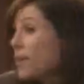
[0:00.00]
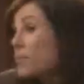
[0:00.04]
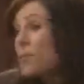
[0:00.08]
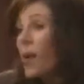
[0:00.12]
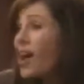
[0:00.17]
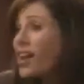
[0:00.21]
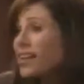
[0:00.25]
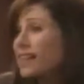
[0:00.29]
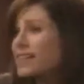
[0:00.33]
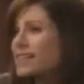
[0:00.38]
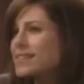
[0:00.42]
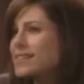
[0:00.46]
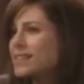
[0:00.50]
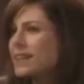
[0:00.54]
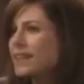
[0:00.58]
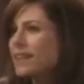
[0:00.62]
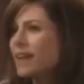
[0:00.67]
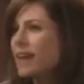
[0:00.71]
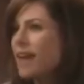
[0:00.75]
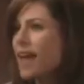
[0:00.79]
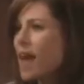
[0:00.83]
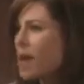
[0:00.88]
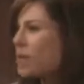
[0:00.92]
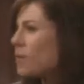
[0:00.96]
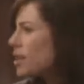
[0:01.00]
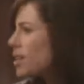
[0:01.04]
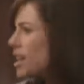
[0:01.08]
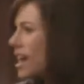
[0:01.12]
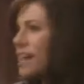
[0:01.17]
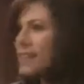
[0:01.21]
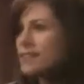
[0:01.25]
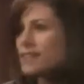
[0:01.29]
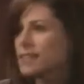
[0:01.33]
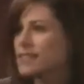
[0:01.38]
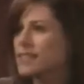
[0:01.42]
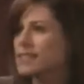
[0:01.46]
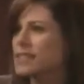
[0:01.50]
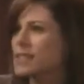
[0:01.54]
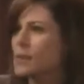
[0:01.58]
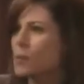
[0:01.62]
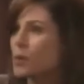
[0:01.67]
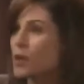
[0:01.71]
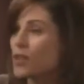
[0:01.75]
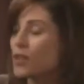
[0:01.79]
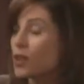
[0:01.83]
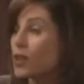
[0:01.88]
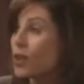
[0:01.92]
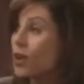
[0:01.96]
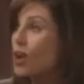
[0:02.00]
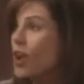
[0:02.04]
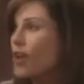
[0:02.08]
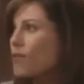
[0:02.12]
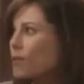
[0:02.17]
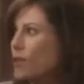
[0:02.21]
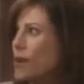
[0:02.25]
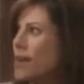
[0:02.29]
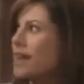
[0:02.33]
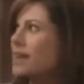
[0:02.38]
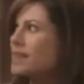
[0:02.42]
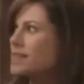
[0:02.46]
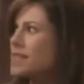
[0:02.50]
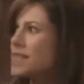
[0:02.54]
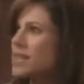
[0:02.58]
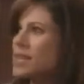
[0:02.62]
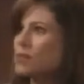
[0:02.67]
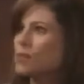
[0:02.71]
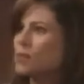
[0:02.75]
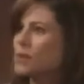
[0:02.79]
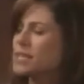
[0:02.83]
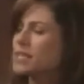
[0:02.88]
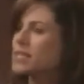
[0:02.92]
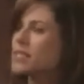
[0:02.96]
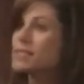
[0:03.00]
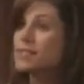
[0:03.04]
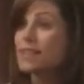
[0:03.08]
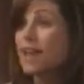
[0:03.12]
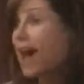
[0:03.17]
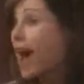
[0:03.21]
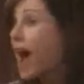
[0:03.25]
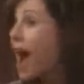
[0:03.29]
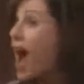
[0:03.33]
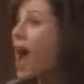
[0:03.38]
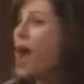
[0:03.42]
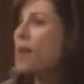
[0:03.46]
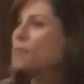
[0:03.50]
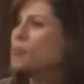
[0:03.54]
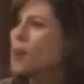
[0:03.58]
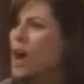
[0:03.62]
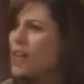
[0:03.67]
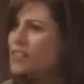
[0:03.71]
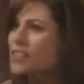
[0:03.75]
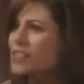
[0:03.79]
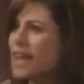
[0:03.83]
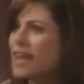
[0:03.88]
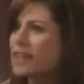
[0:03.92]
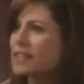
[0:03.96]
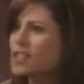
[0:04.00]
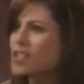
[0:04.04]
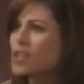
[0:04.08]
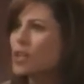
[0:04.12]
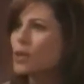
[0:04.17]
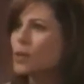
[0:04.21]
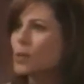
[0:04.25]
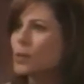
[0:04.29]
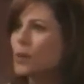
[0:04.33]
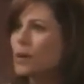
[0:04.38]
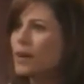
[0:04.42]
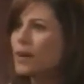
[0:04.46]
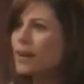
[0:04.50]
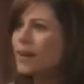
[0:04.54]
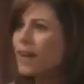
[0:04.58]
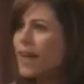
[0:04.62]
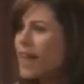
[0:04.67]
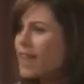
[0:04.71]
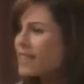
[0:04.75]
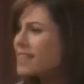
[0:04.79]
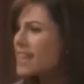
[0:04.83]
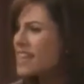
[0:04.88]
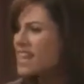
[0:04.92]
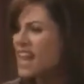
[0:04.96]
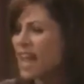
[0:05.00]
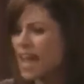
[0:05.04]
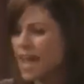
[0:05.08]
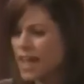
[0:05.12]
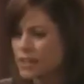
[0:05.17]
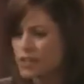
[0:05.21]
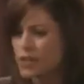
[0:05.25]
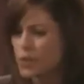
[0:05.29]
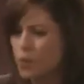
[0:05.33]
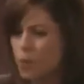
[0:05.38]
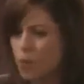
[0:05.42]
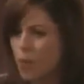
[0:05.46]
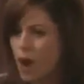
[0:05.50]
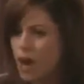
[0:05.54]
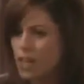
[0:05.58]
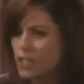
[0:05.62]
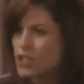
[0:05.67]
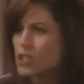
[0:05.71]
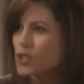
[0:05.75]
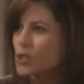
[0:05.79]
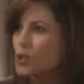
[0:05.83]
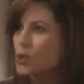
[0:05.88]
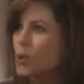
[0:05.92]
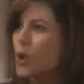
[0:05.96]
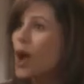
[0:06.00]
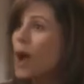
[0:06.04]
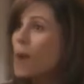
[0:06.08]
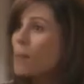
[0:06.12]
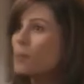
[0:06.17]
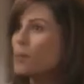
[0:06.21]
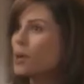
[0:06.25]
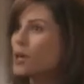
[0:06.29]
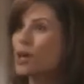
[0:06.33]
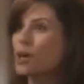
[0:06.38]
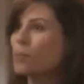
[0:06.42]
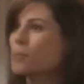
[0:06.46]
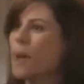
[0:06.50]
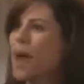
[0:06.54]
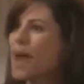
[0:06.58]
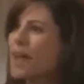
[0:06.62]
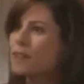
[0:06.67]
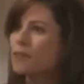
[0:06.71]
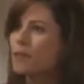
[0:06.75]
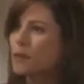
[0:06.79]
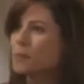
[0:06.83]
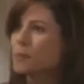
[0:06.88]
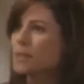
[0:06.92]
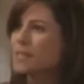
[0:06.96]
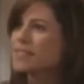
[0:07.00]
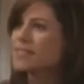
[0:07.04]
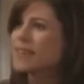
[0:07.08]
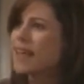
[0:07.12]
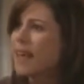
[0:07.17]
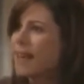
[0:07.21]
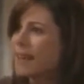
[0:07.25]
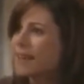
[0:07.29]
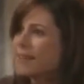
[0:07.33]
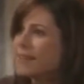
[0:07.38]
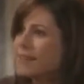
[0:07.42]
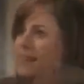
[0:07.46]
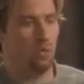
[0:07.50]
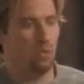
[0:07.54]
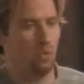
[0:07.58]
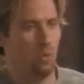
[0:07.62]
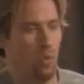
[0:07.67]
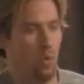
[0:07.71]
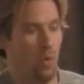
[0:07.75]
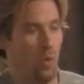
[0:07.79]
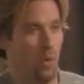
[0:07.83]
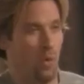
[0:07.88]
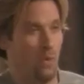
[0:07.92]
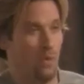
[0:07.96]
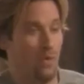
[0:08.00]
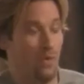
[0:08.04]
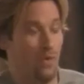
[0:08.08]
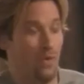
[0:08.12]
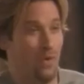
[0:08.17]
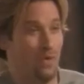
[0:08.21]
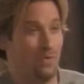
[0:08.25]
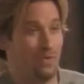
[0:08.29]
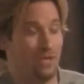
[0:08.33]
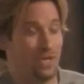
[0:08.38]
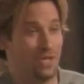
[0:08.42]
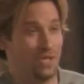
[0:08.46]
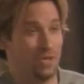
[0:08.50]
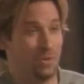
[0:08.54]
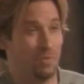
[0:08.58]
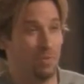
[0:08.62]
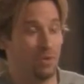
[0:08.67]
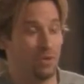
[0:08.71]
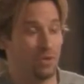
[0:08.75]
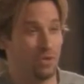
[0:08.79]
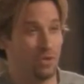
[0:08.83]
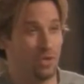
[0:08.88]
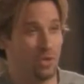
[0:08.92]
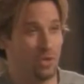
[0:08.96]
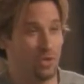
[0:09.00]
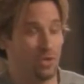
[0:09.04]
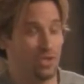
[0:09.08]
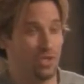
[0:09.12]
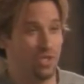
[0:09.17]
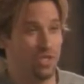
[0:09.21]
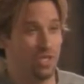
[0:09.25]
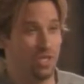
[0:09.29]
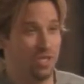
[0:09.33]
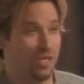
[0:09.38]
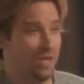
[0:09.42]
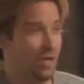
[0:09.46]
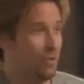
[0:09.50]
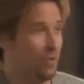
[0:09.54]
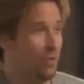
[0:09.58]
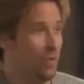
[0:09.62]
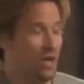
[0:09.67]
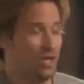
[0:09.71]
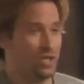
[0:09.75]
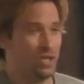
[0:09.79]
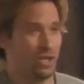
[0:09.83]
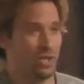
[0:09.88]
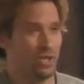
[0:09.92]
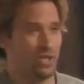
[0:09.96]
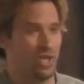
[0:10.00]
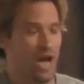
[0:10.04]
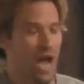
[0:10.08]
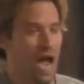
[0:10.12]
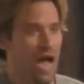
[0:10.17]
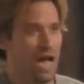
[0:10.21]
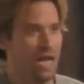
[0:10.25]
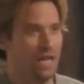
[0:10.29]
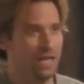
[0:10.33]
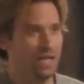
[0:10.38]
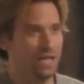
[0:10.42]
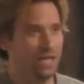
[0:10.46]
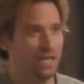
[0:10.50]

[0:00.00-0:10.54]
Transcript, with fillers: I bought it. And when you had to sleep with her for 18 reasons, that too. And then I had to watch you bring her back from the dead. Well, what was I supposed to do? Just sit there, watch her die?